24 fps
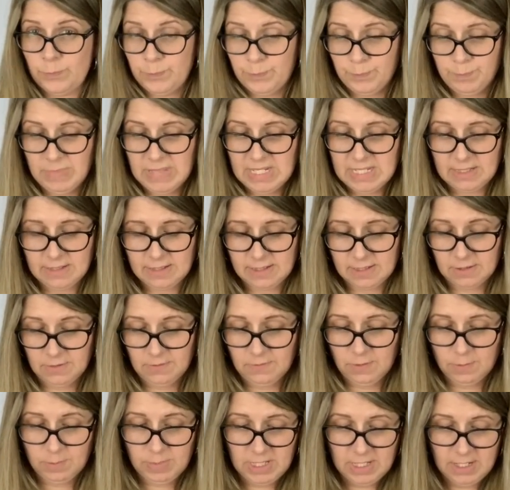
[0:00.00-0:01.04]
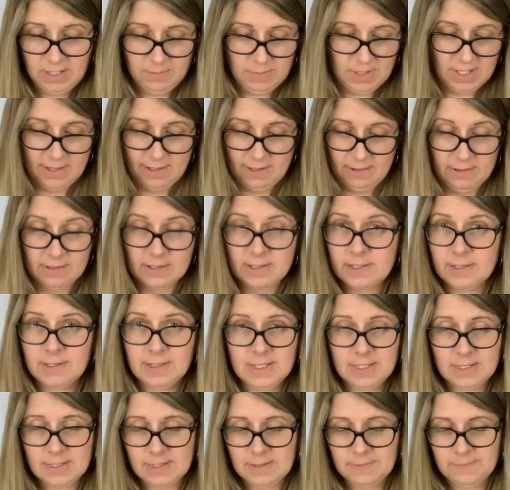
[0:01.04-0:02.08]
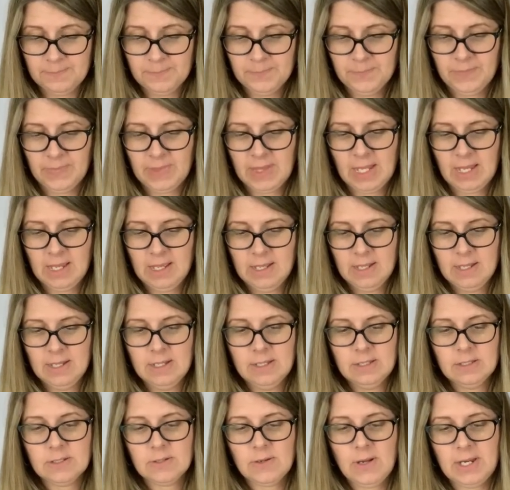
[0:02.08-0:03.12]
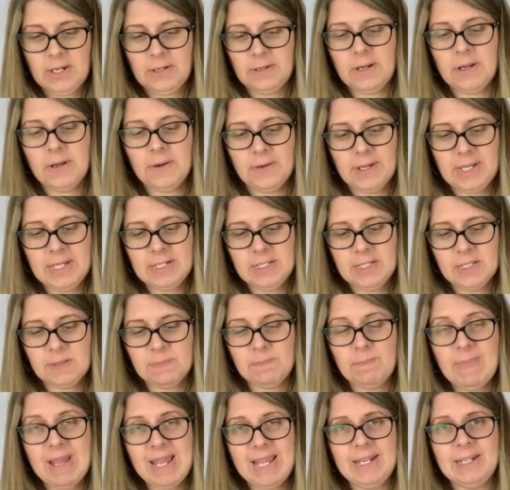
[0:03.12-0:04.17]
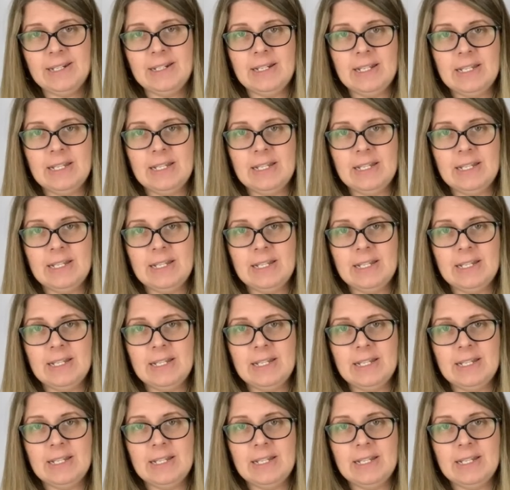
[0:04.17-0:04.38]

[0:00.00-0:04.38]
means silver plate by the looks of this. So I don't know. It is made in